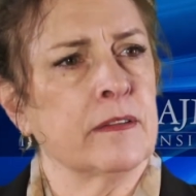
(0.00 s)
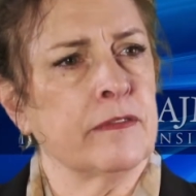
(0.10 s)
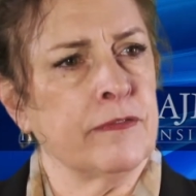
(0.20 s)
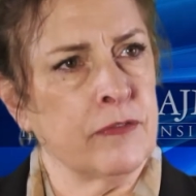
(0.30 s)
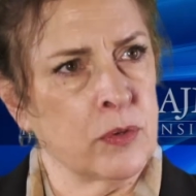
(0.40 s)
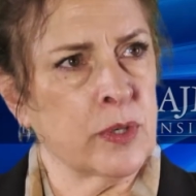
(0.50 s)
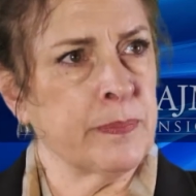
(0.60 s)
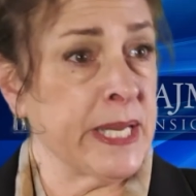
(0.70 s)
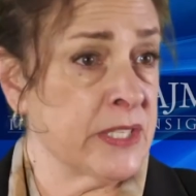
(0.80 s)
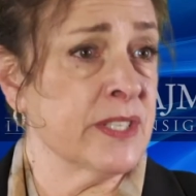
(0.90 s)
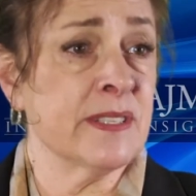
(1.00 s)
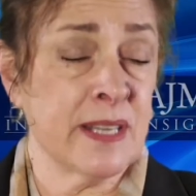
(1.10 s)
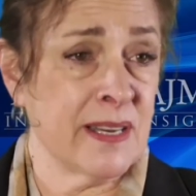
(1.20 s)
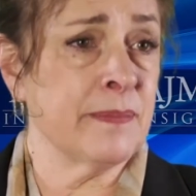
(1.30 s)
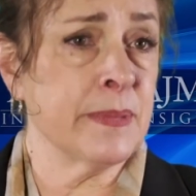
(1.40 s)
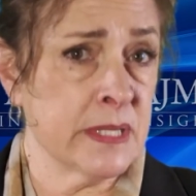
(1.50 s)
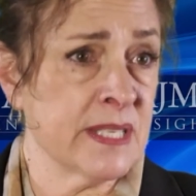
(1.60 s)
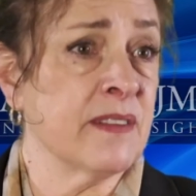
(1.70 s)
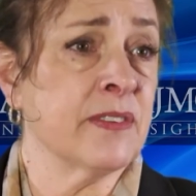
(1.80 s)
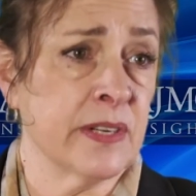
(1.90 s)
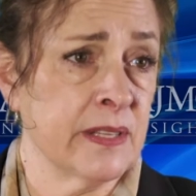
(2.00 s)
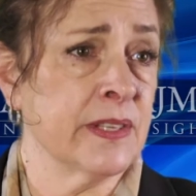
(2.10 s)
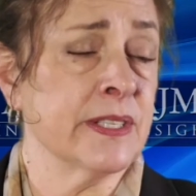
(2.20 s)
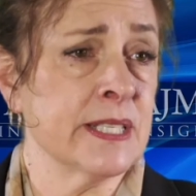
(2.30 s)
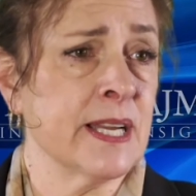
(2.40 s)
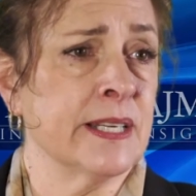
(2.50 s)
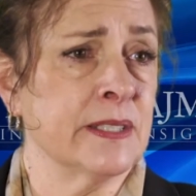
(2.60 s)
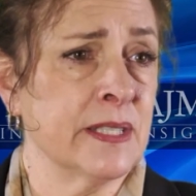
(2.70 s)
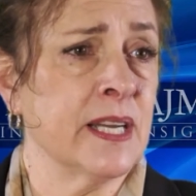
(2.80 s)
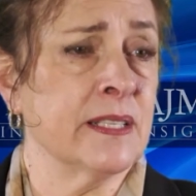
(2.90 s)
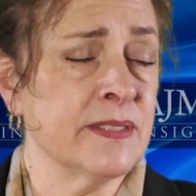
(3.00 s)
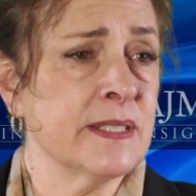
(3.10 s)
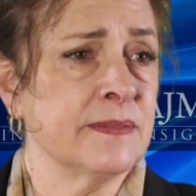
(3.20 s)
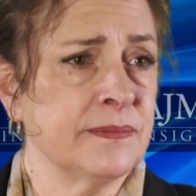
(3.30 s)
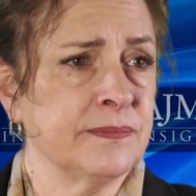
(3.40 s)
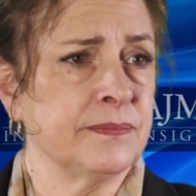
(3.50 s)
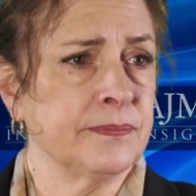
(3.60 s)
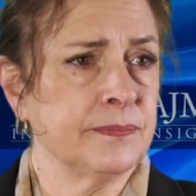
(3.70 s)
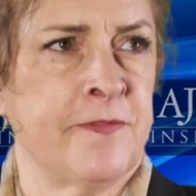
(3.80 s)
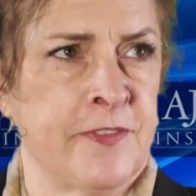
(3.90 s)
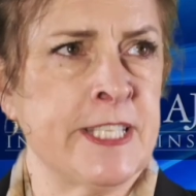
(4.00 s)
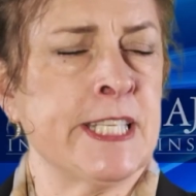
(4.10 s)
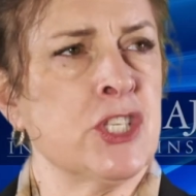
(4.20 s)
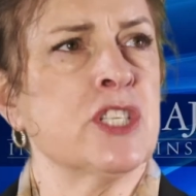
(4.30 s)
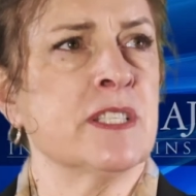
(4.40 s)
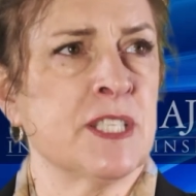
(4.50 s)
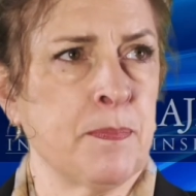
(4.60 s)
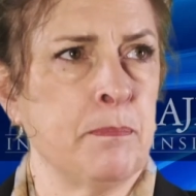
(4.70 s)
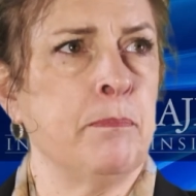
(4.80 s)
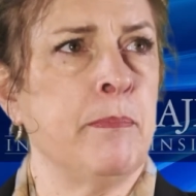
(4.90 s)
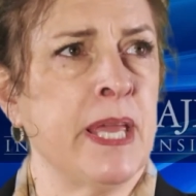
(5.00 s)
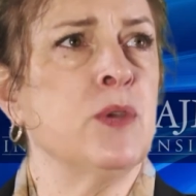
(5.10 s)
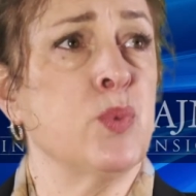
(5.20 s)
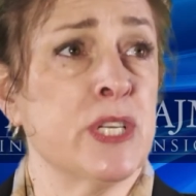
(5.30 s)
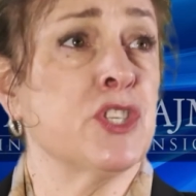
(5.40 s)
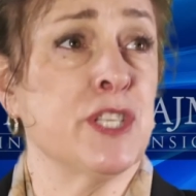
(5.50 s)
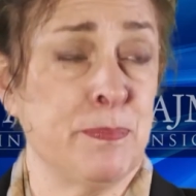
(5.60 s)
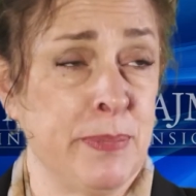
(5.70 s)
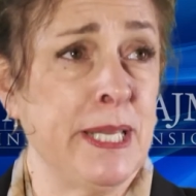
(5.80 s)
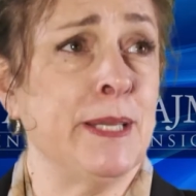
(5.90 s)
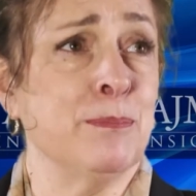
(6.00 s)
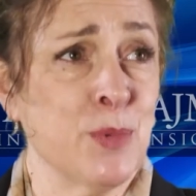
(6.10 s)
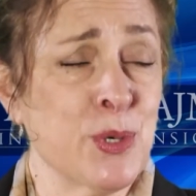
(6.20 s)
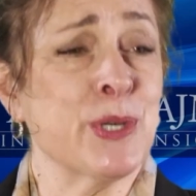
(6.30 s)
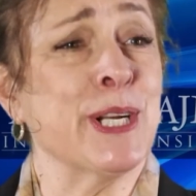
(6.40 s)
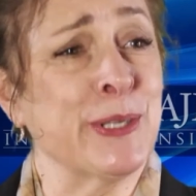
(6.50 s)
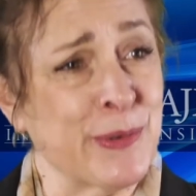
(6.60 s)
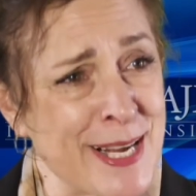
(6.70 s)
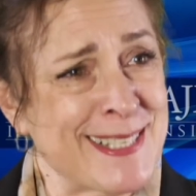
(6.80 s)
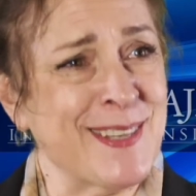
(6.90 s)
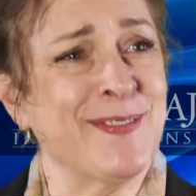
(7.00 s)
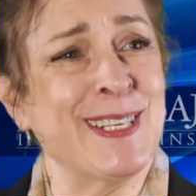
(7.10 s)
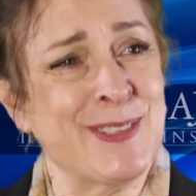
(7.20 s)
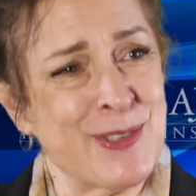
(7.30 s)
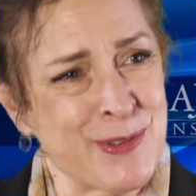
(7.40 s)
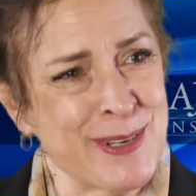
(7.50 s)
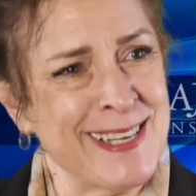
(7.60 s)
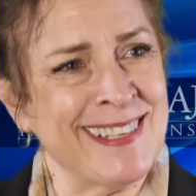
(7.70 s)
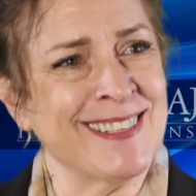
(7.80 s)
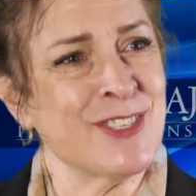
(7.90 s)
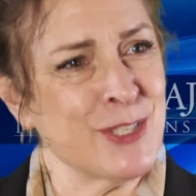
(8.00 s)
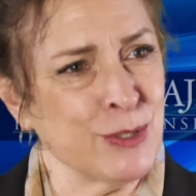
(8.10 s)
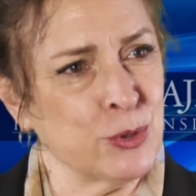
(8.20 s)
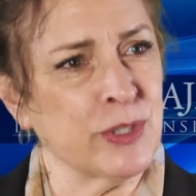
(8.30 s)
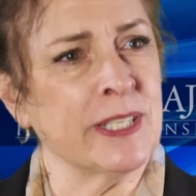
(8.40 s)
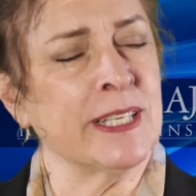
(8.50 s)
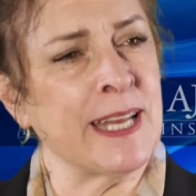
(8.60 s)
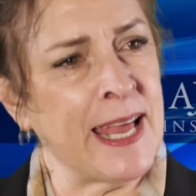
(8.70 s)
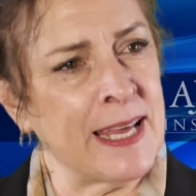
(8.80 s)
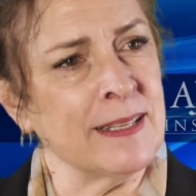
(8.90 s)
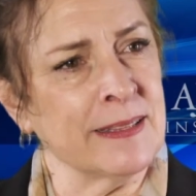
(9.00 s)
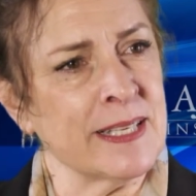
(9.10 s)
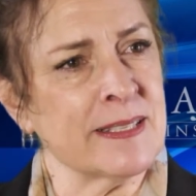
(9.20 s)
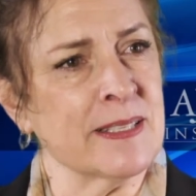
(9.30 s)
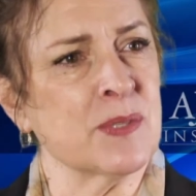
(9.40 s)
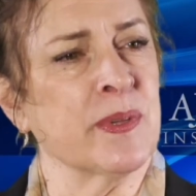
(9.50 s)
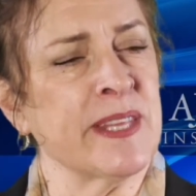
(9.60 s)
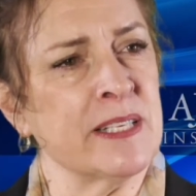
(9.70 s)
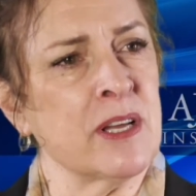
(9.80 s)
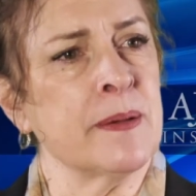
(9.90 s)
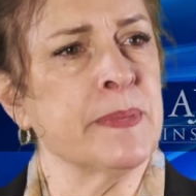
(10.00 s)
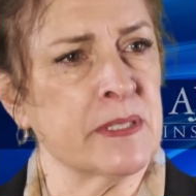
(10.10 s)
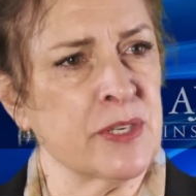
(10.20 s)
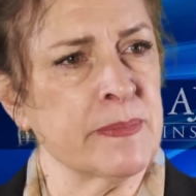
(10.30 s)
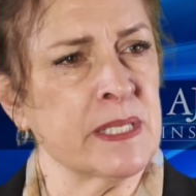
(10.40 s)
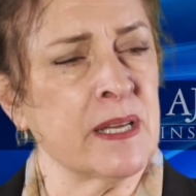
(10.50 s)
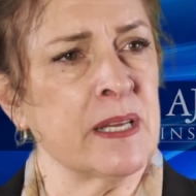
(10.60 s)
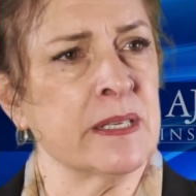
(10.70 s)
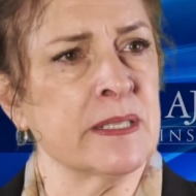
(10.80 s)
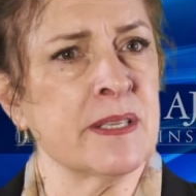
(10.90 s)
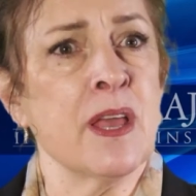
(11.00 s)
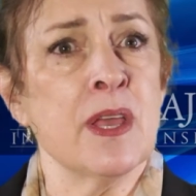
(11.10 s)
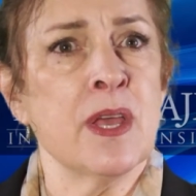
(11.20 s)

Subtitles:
for patients that have been suffering their entire lives. Physicians may wish to be more aggressive in treating children and adolescents with atopic dermatitis